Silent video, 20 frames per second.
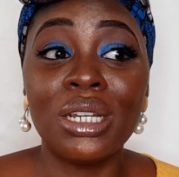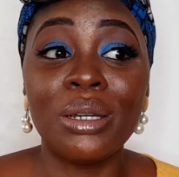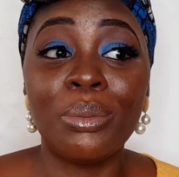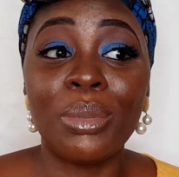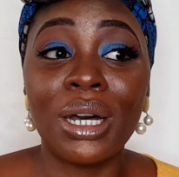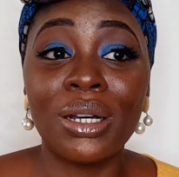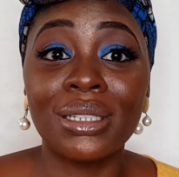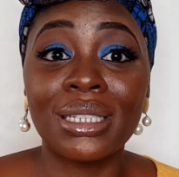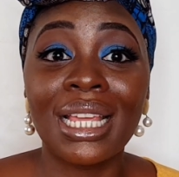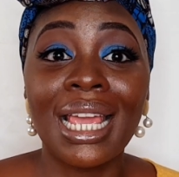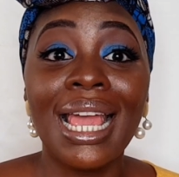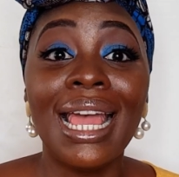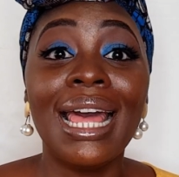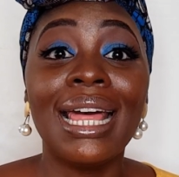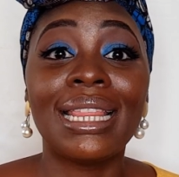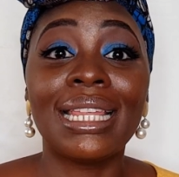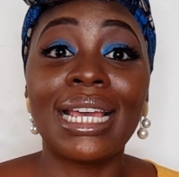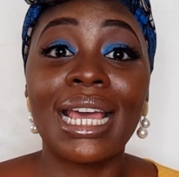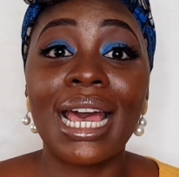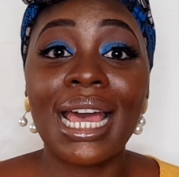about
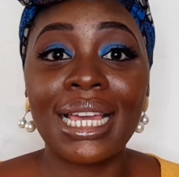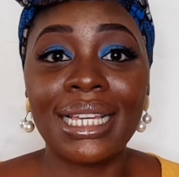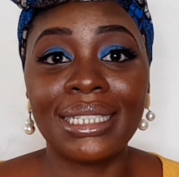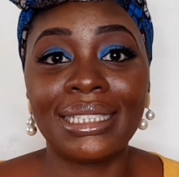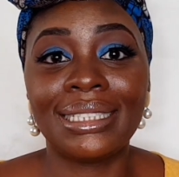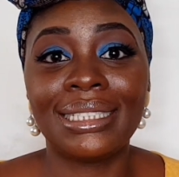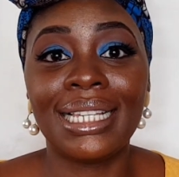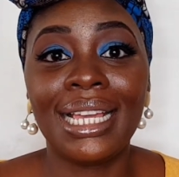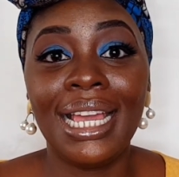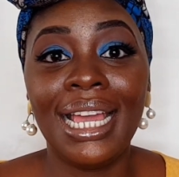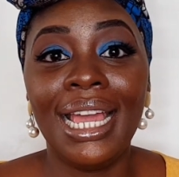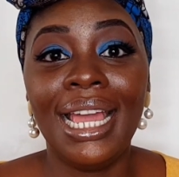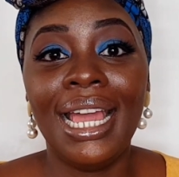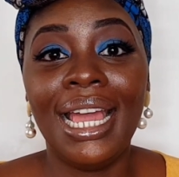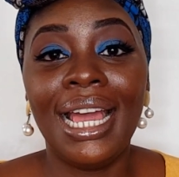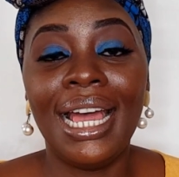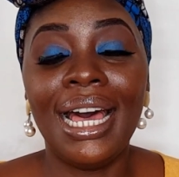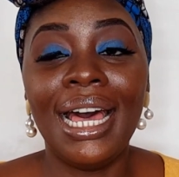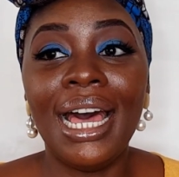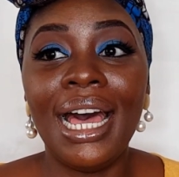the guys.
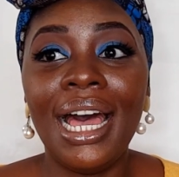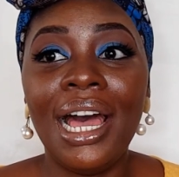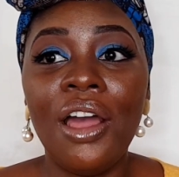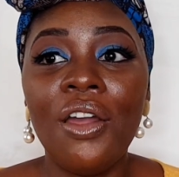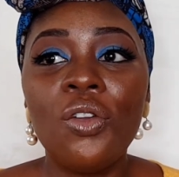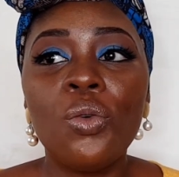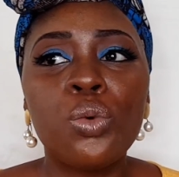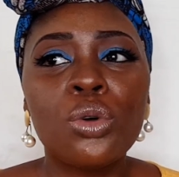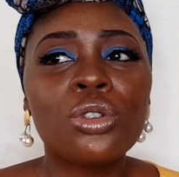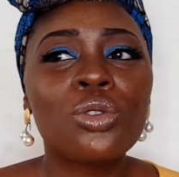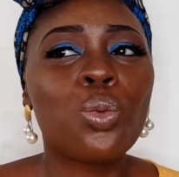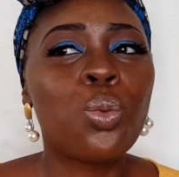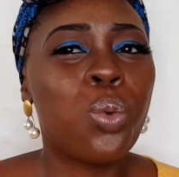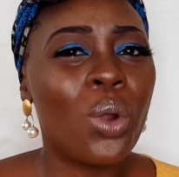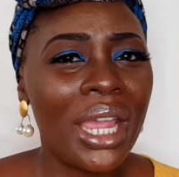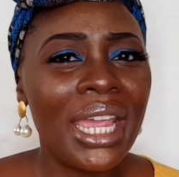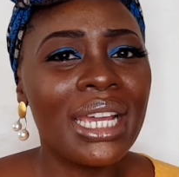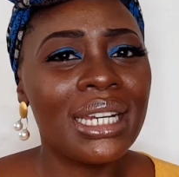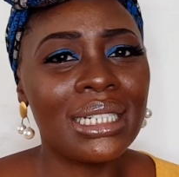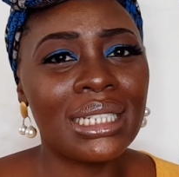It was
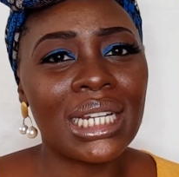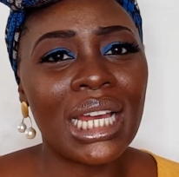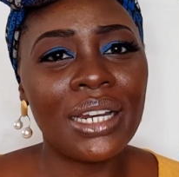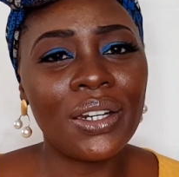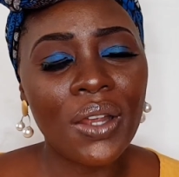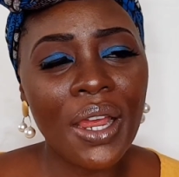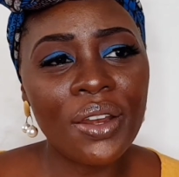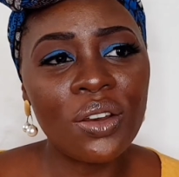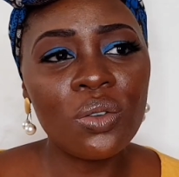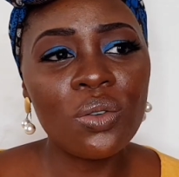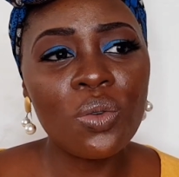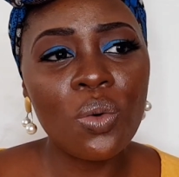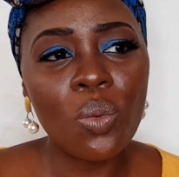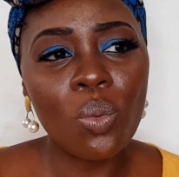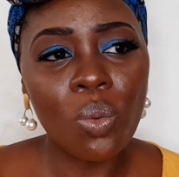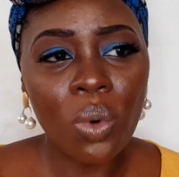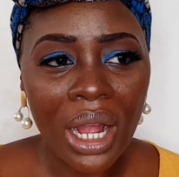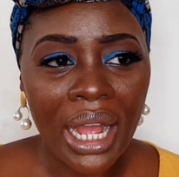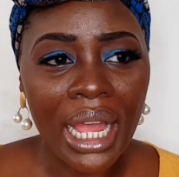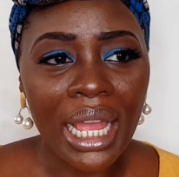weird. I don't know
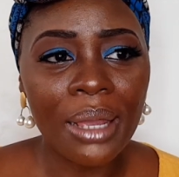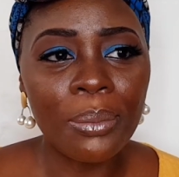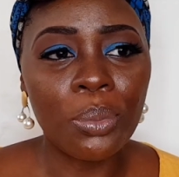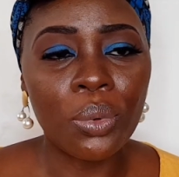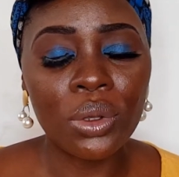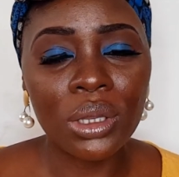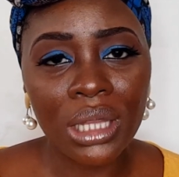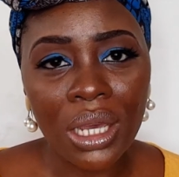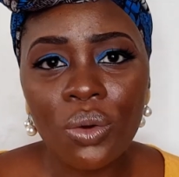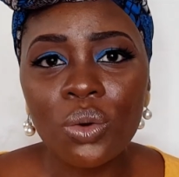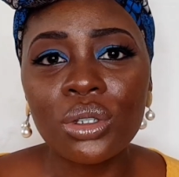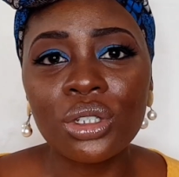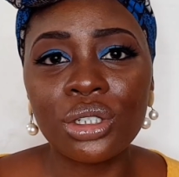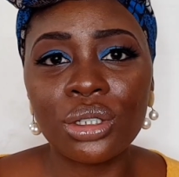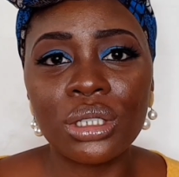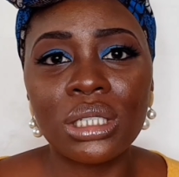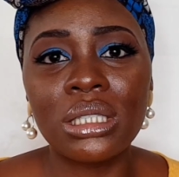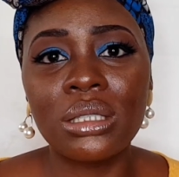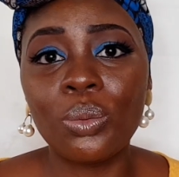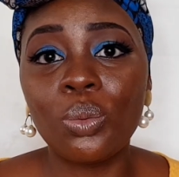why, but that was
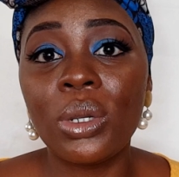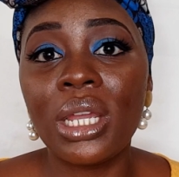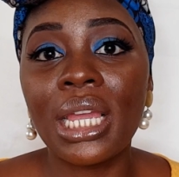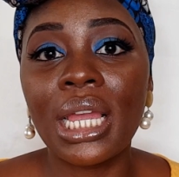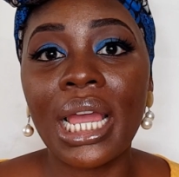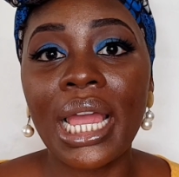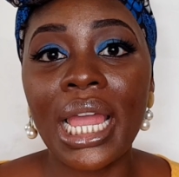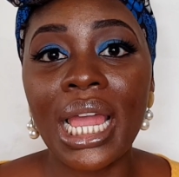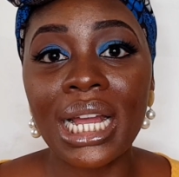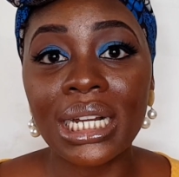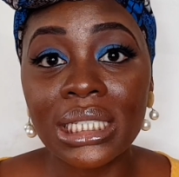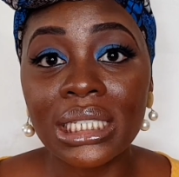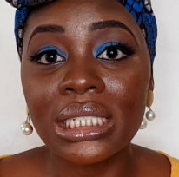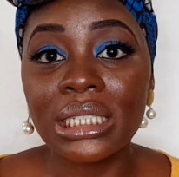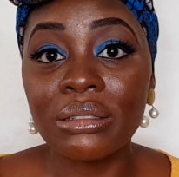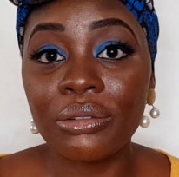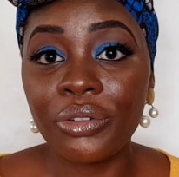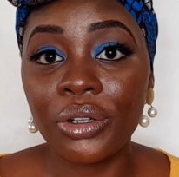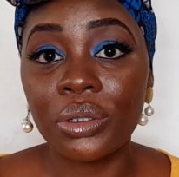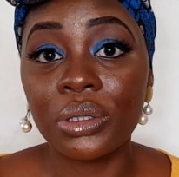just the way I actually
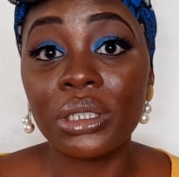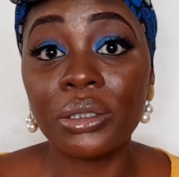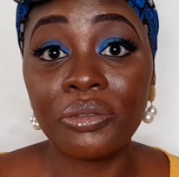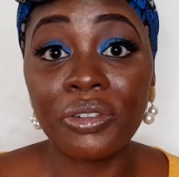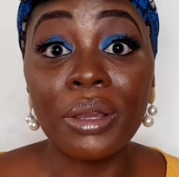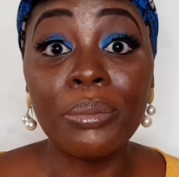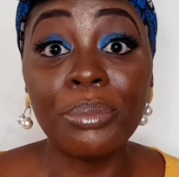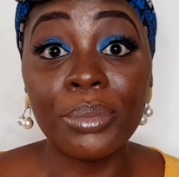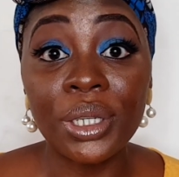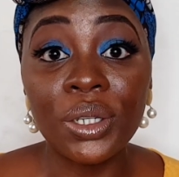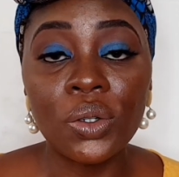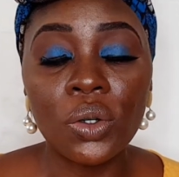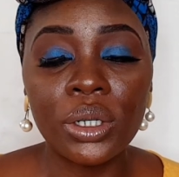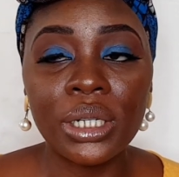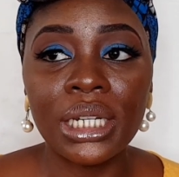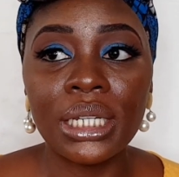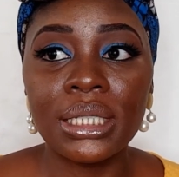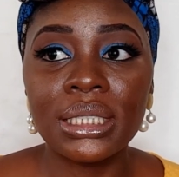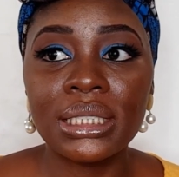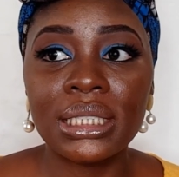felt, if I'm being
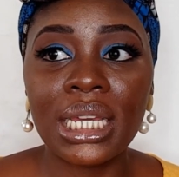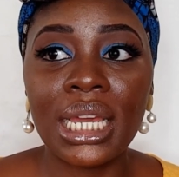honest.